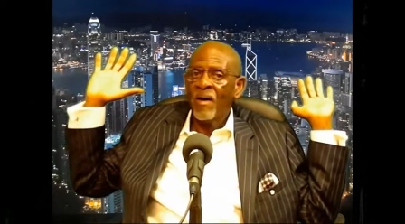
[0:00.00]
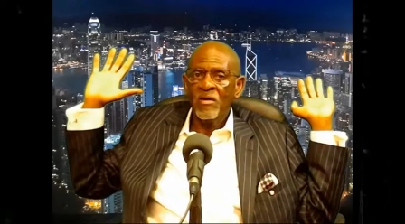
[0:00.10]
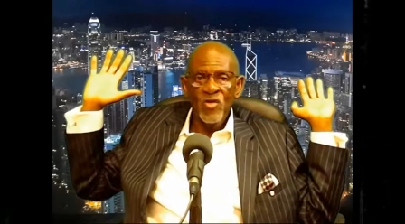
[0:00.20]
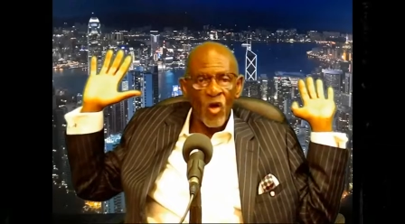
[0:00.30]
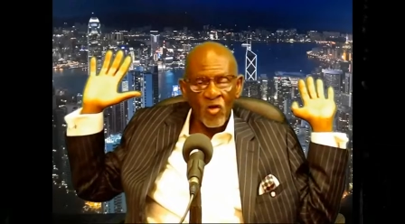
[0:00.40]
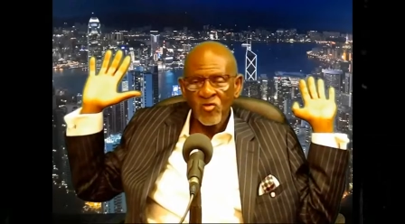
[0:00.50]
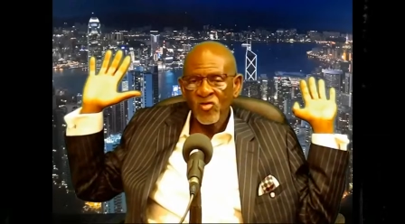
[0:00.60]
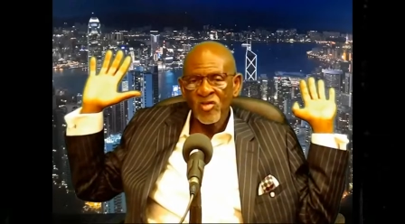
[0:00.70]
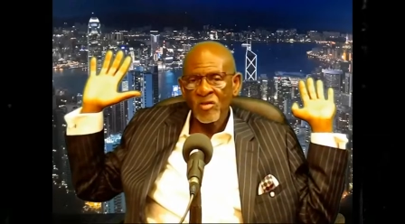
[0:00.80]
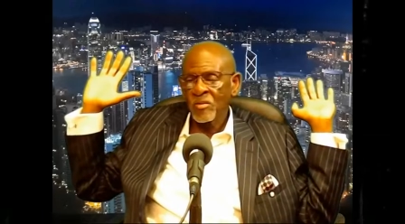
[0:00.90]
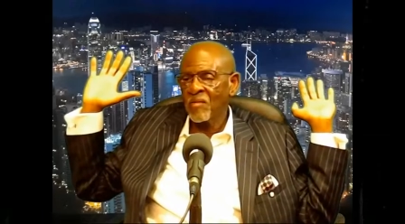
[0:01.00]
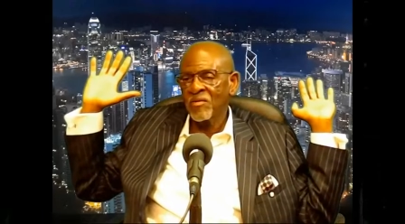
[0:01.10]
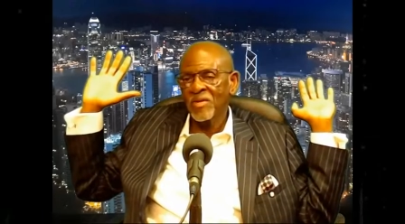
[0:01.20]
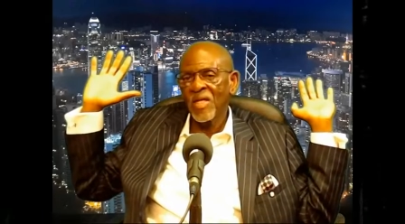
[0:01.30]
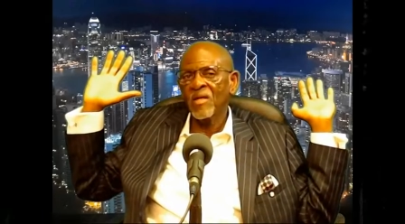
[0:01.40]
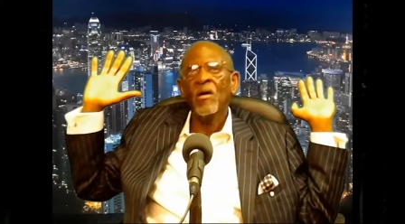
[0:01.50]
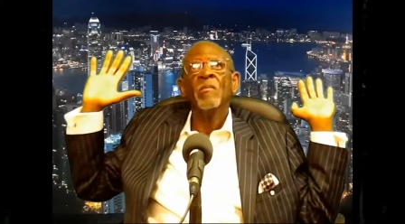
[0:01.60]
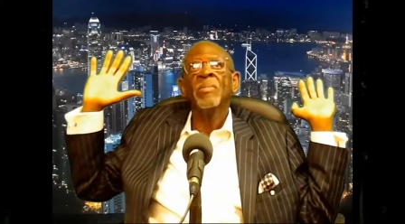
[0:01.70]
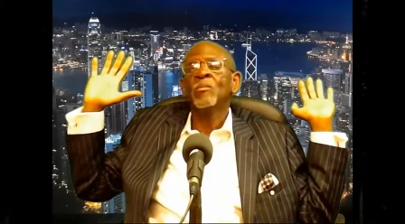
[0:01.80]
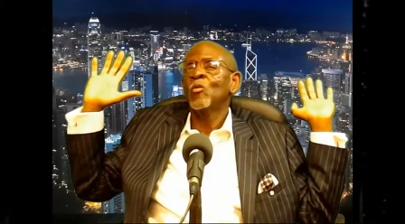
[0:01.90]
narcissism and everything
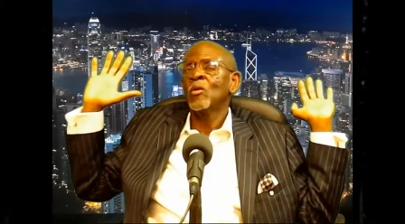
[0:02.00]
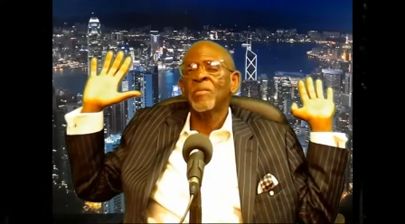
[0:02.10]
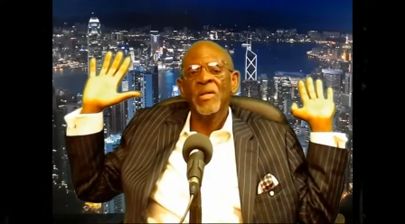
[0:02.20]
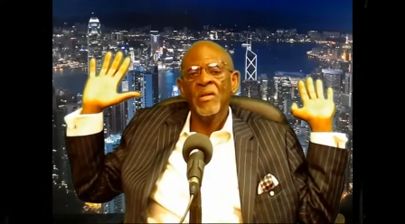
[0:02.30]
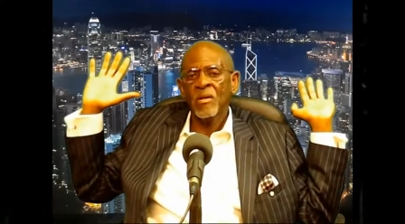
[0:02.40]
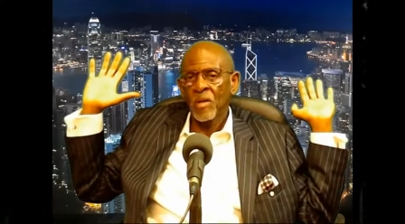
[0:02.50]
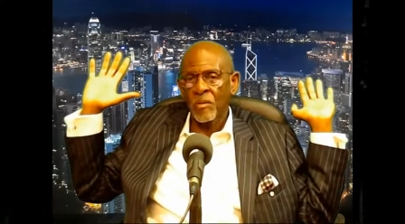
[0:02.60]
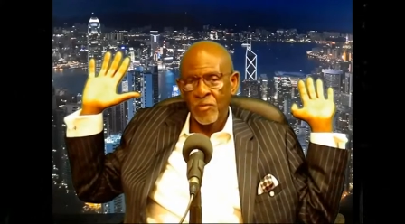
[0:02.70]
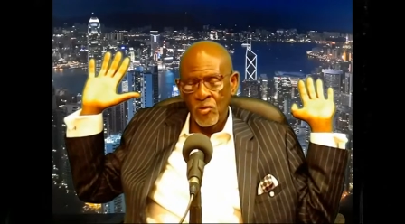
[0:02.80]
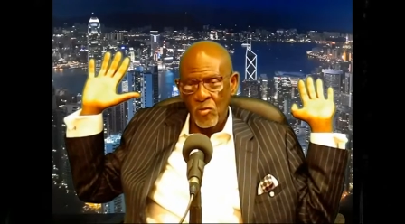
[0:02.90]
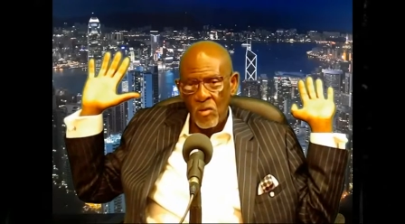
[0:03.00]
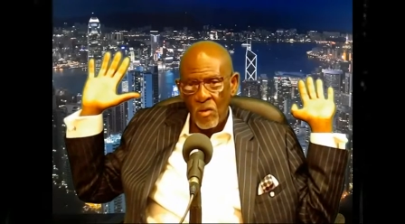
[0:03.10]
people want to be looked up to.